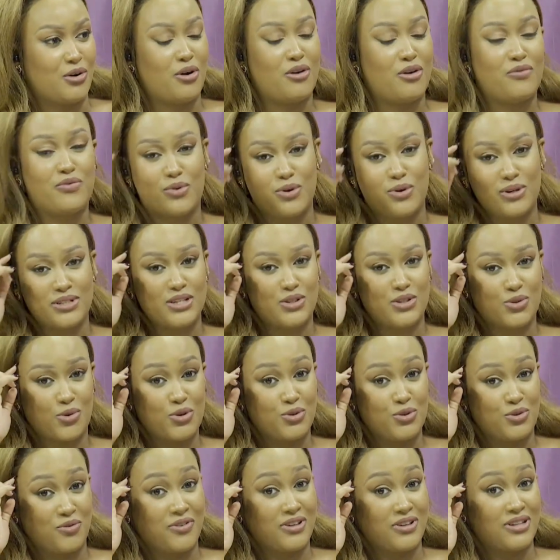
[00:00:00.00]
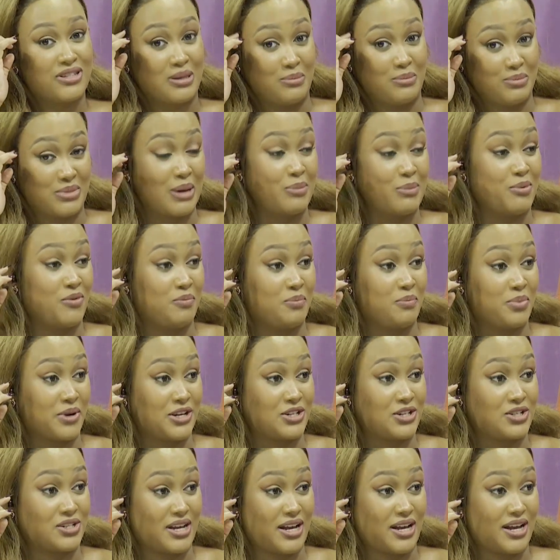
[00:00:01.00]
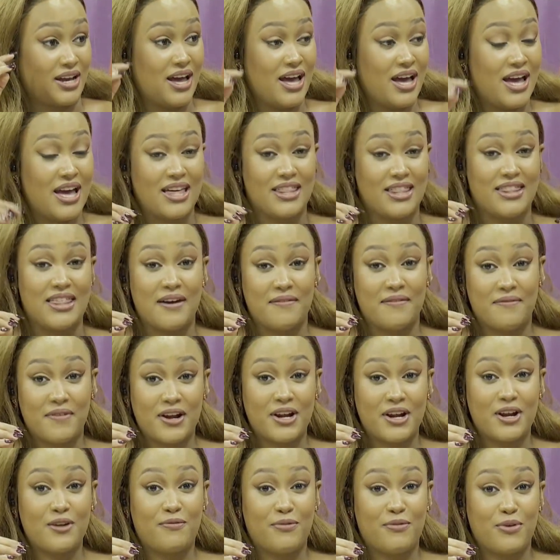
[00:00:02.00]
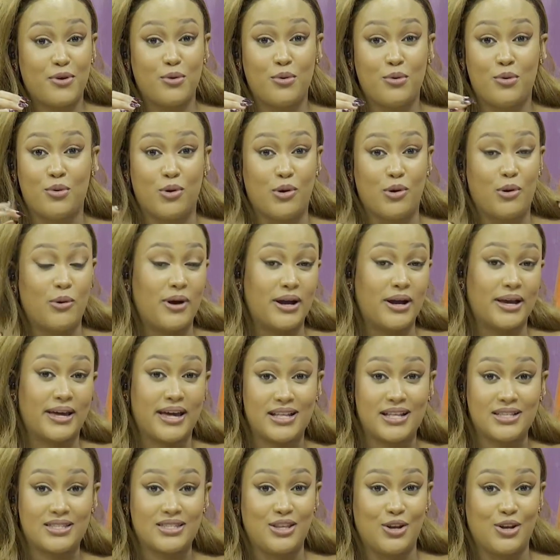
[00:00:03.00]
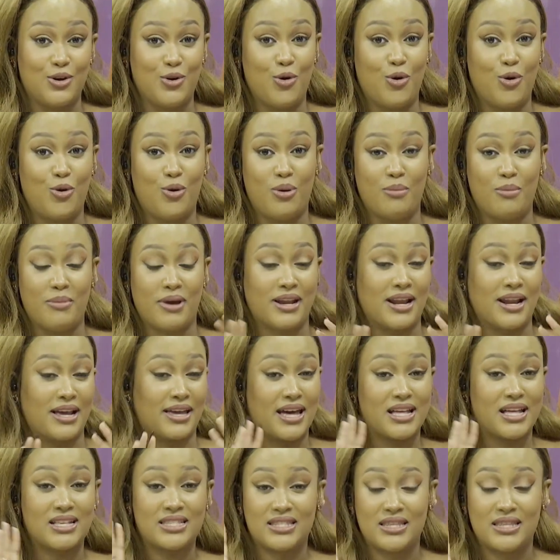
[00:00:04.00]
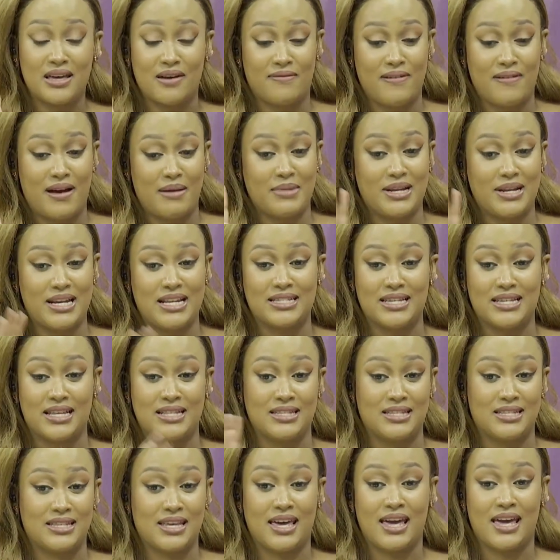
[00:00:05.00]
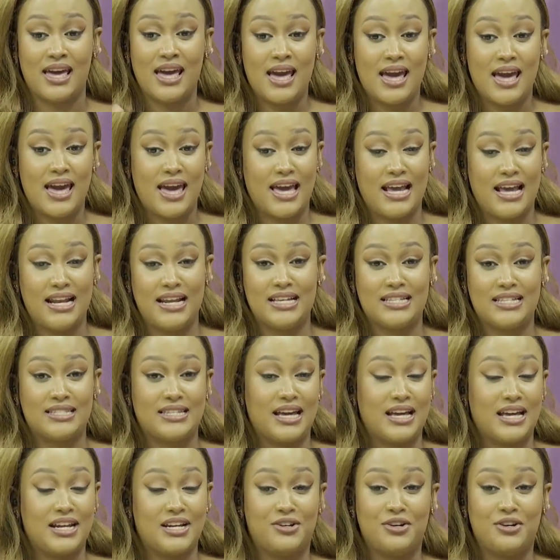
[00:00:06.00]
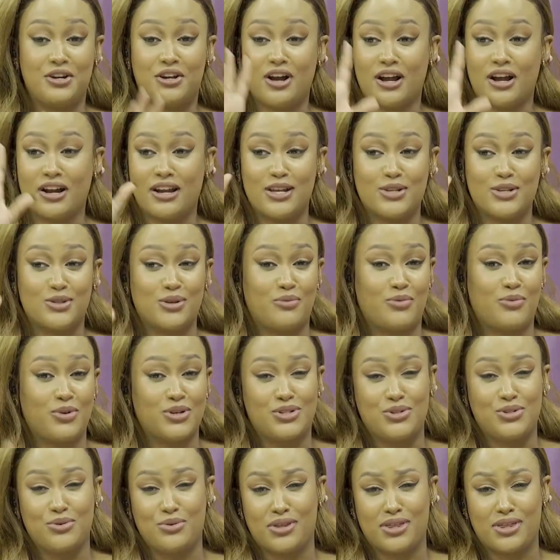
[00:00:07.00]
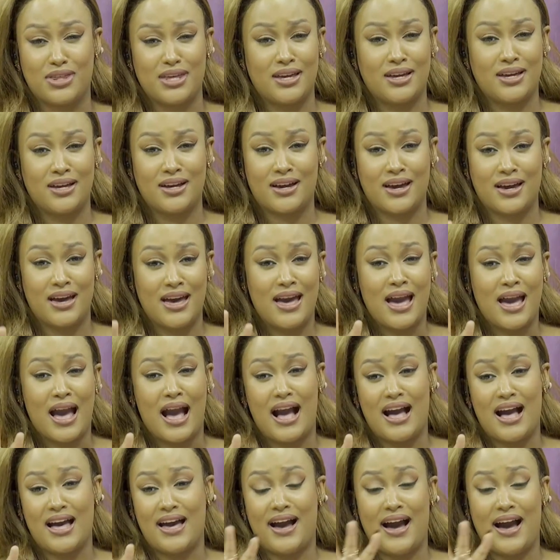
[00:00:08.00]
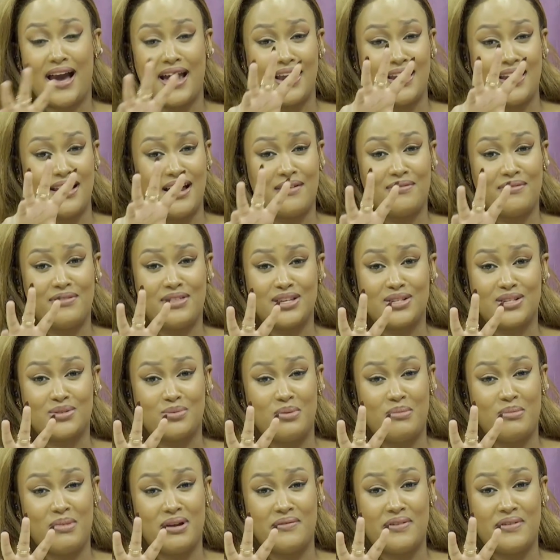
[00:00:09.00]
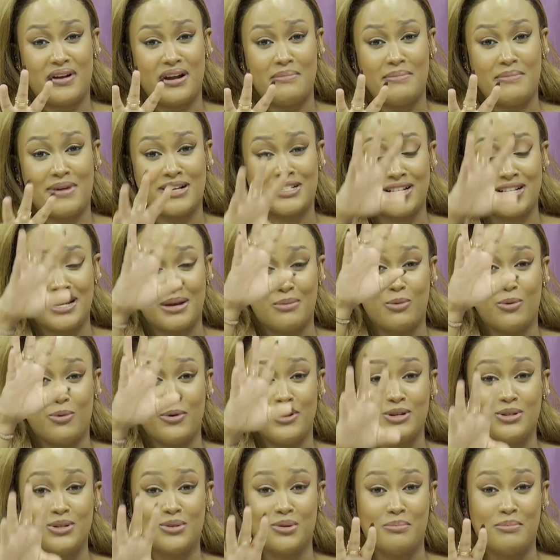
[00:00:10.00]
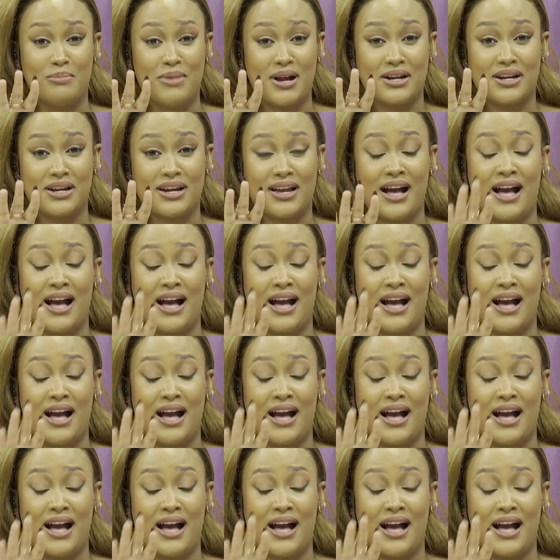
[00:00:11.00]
Of course, he's going to feel some type of pressure. There are very few who go against the norm and against their families and say, hey, listen, regardless of what you think, I love this woman very much and I'm going to marry her.